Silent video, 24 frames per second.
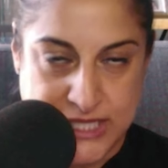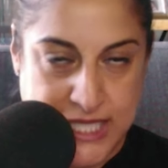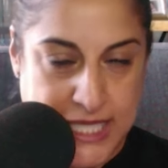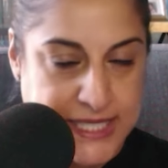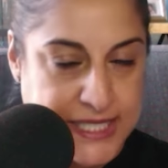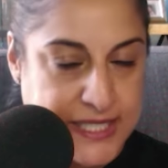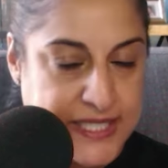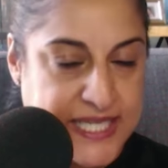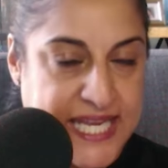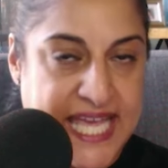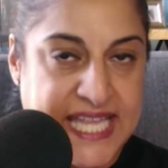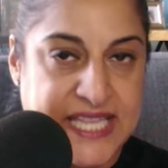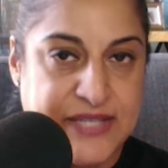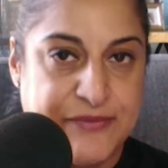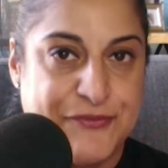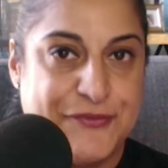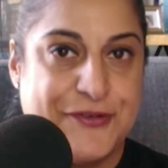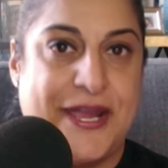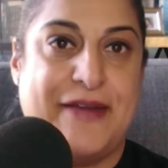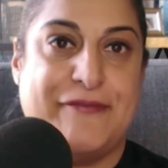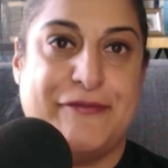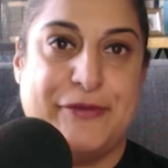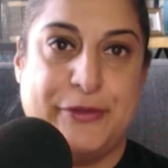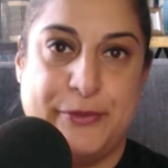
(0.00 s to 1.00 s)
Like they get them
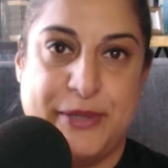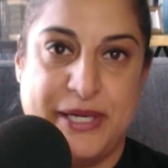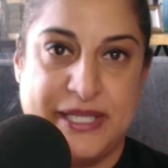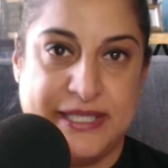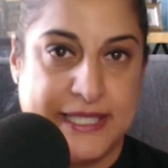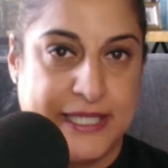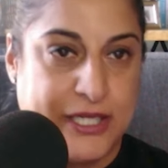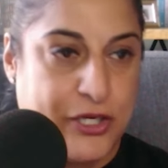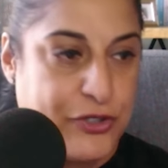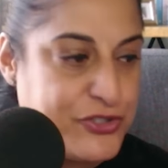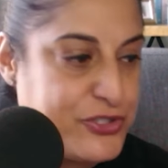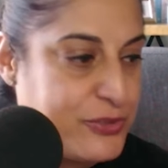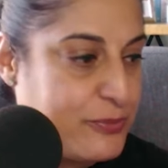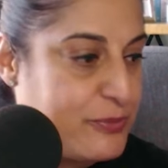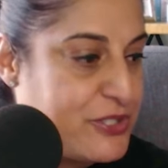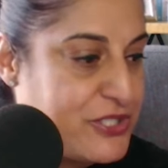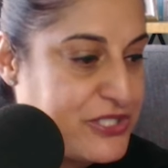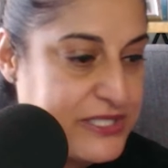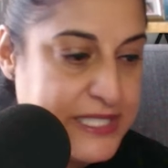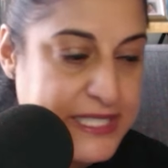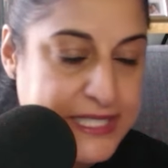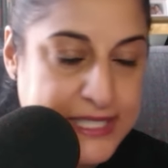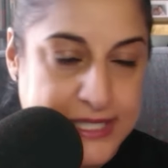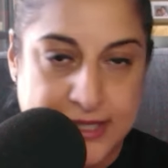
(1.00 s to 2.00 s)
from everywhere. They go to
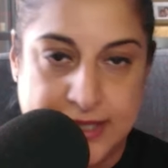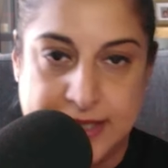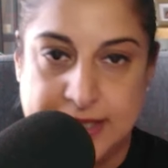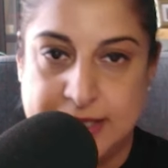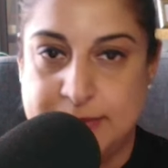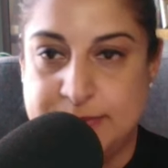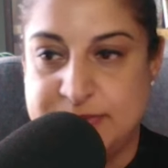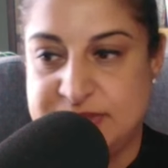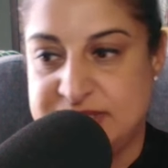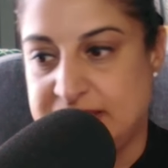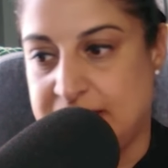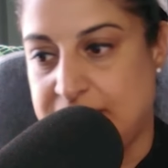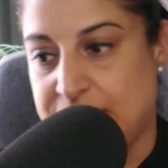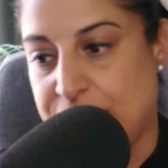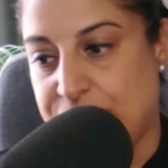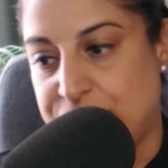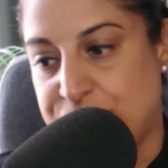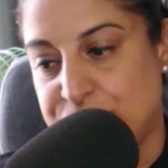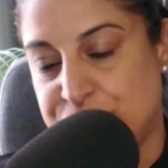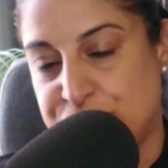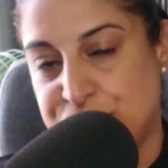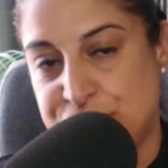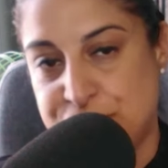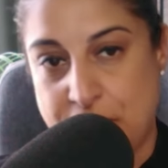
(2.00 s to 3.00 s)
museums, they go
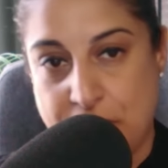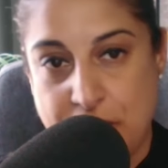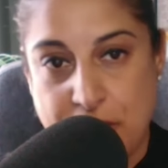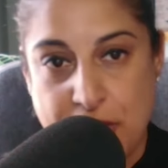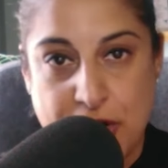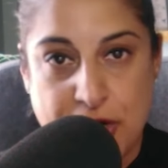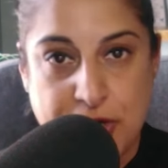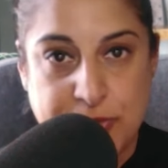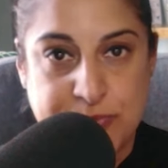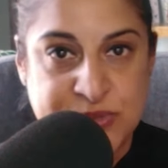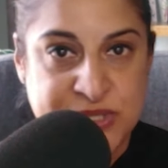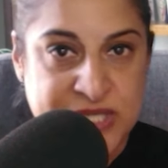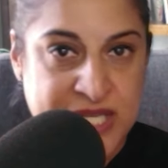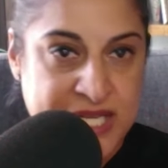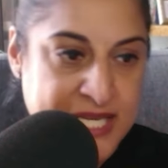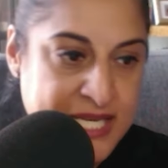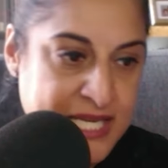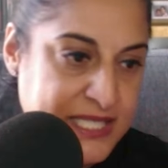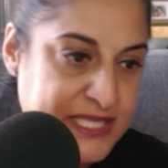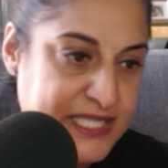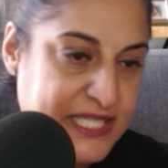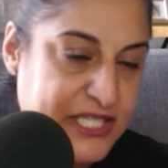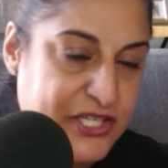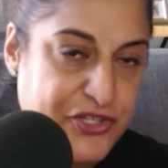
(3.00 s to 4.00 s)
to shops,
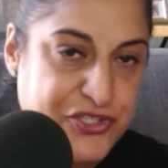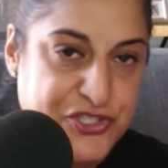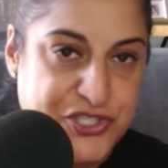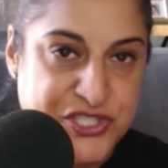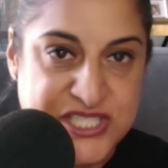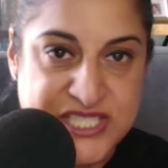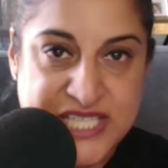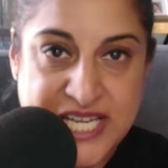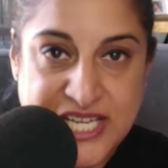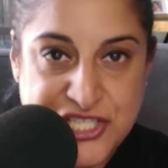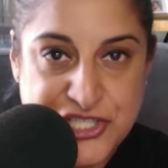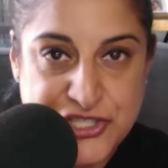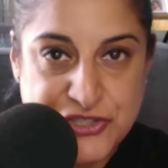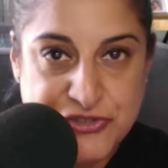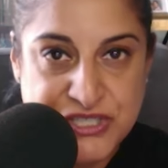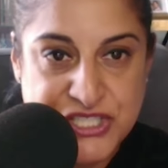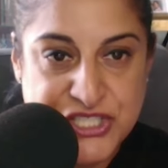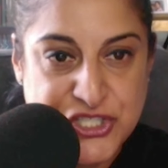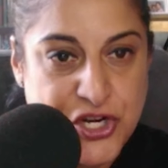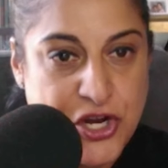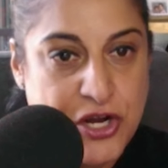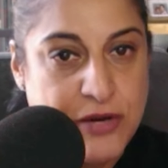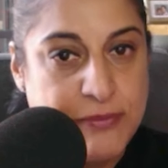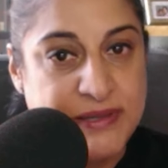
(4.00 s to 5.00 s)
they go to stationery
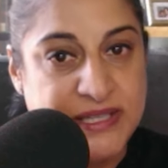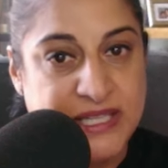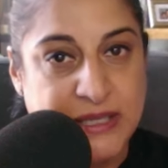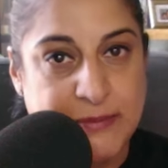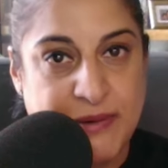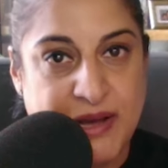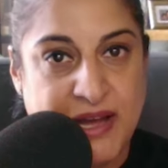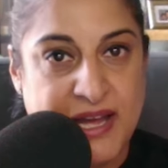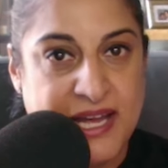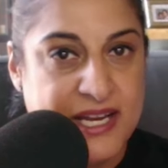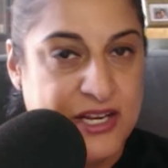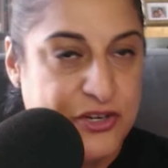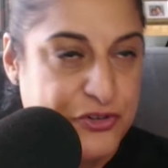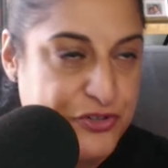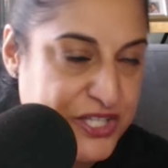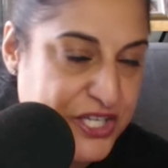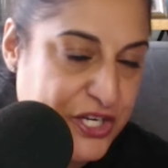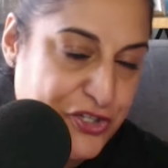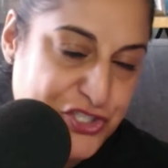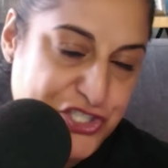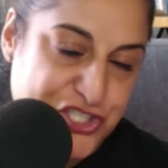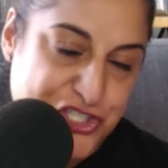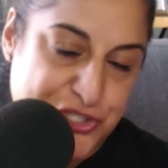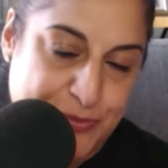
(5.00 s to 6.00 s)
shop and they buy it, or they
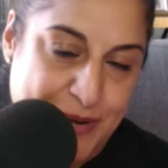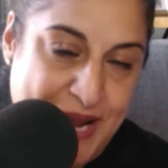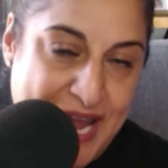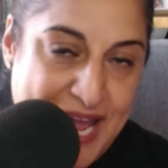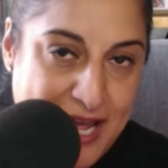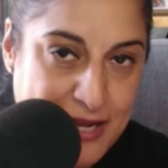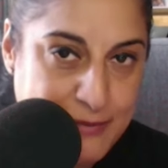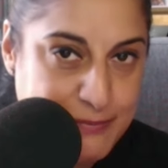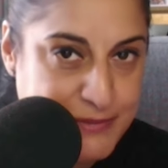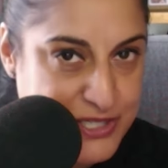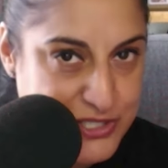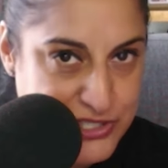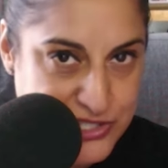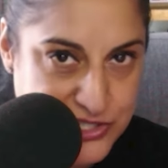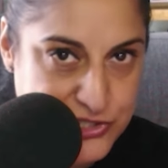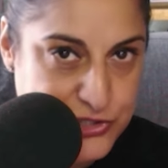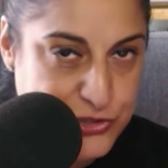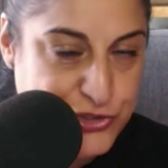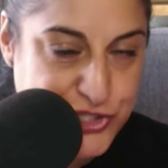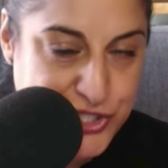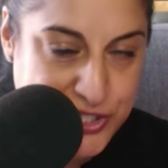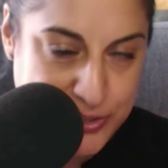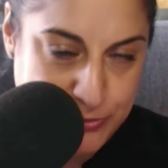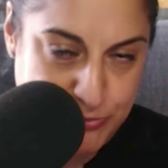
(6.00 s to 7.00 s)
go to Japan because it's so
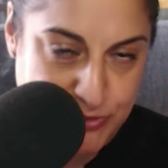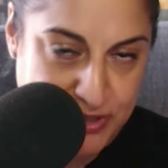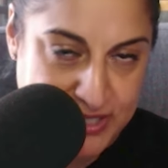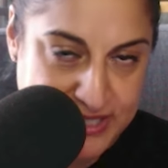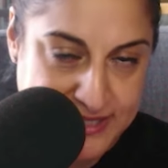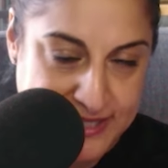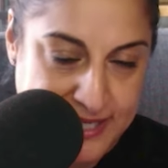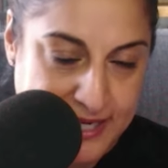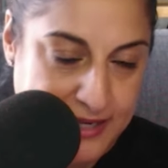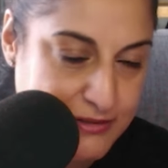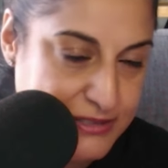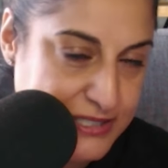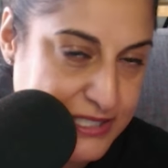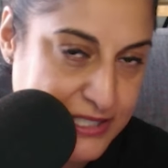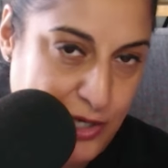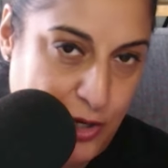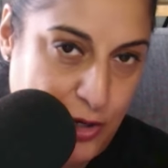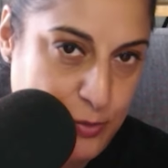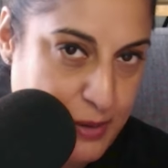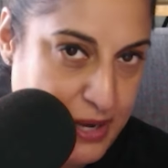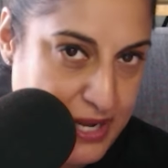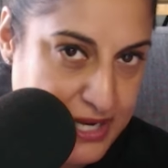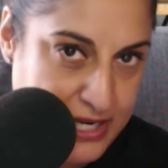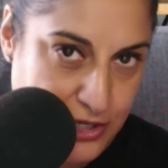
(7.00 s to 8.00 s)
cheap right now and they go
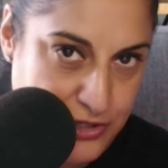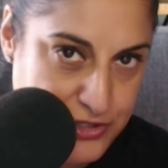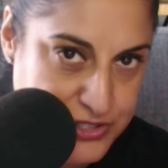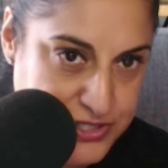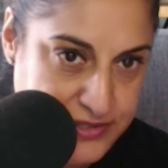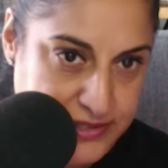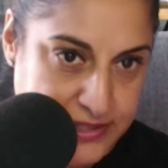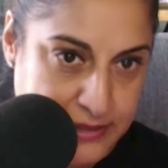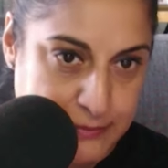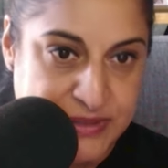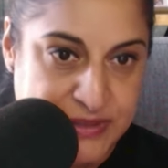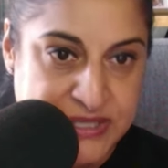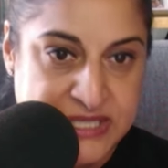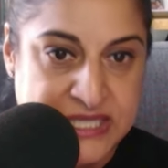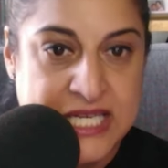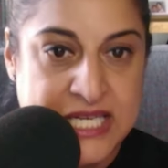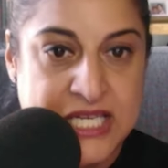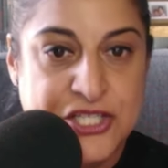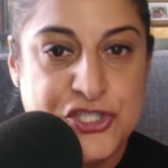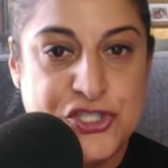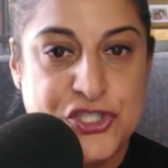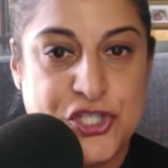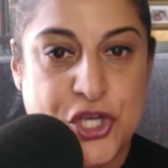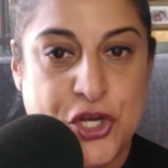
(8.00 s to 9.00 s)
and buy loads of them.
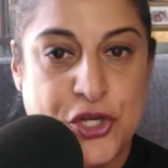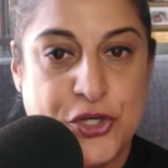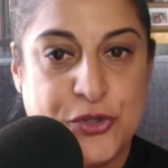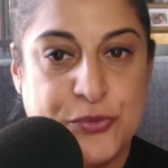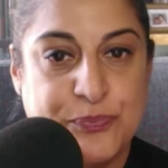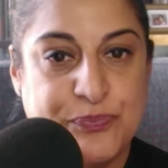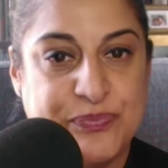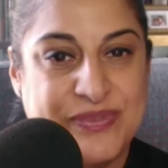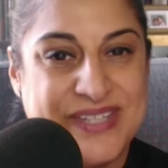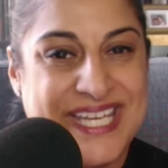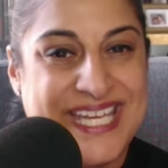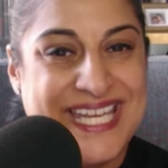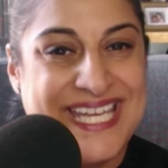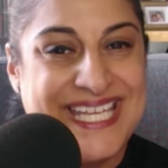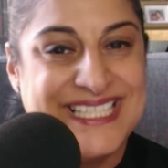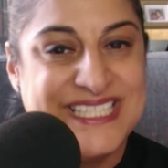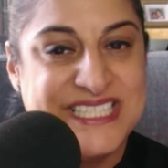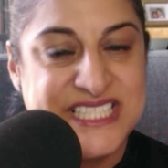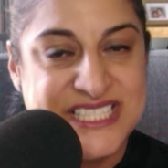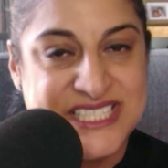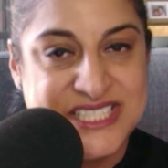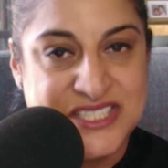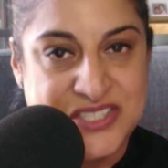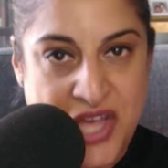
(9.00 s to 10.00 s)
So
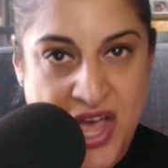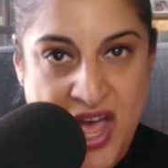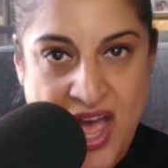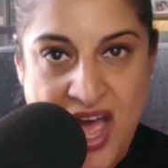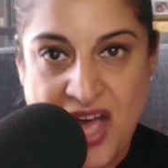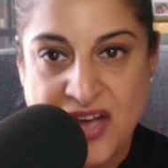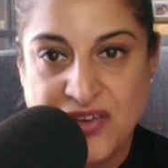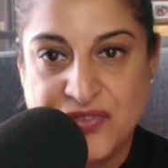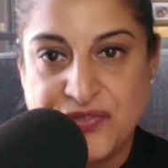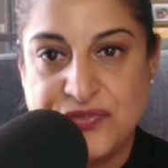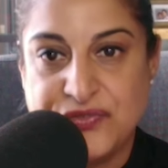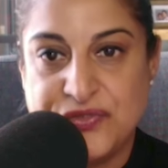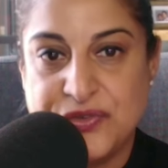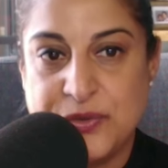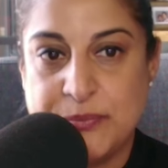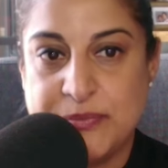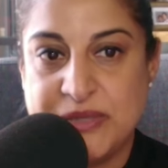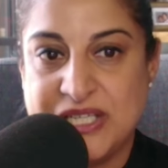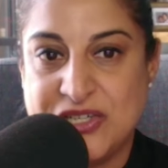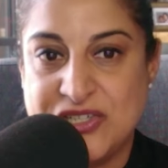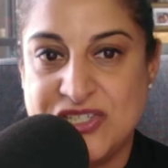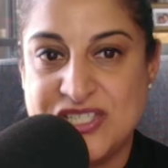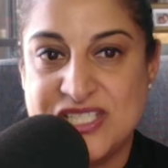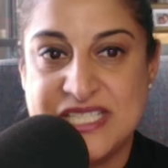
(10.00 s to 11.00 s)
it's tough
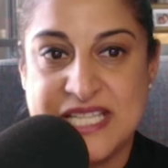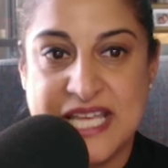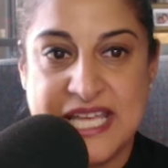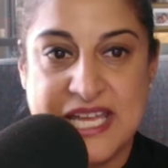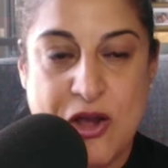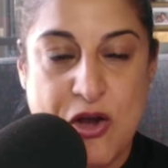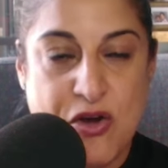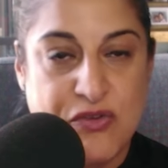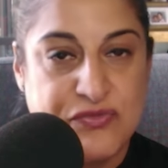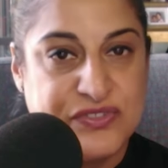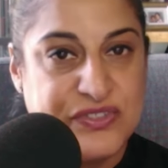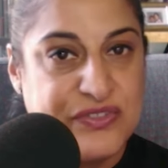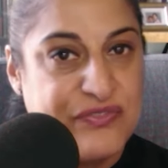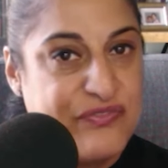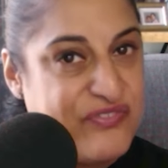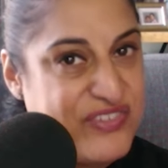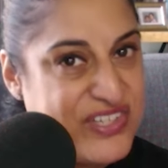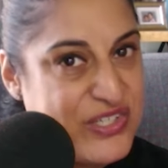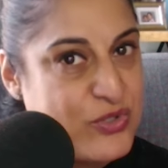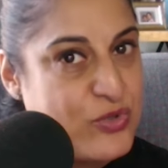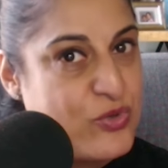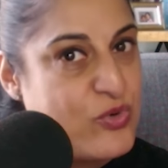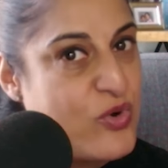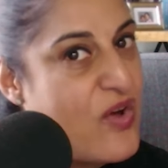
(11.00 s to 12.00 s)
because they often
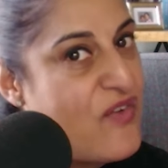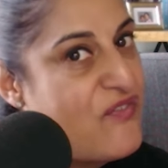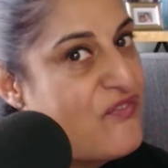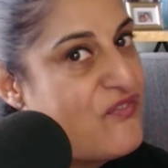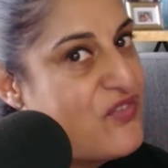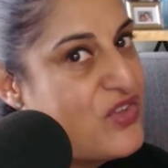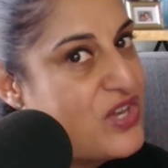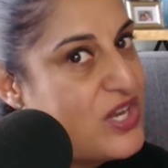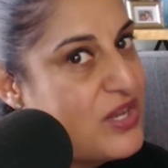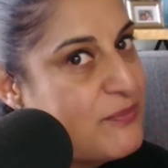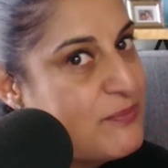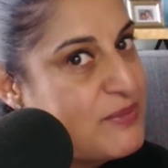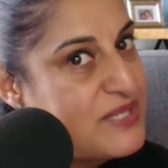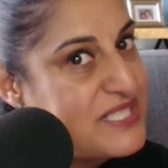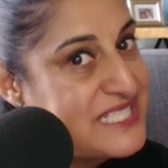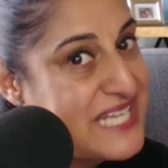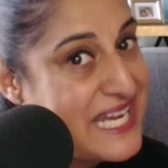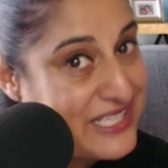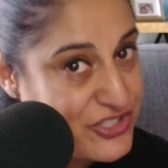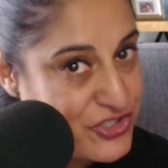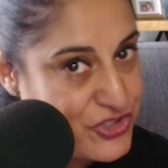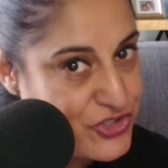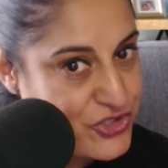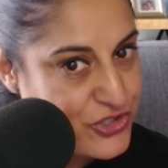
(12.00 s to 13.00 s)
feel full of
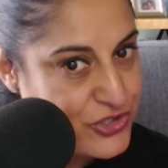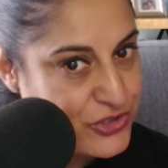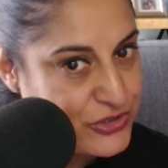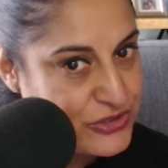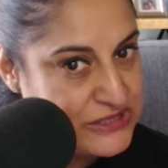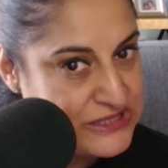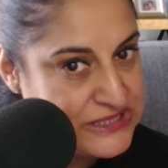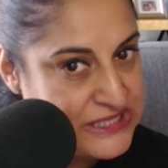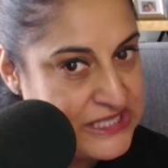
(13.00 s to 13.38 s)
potential.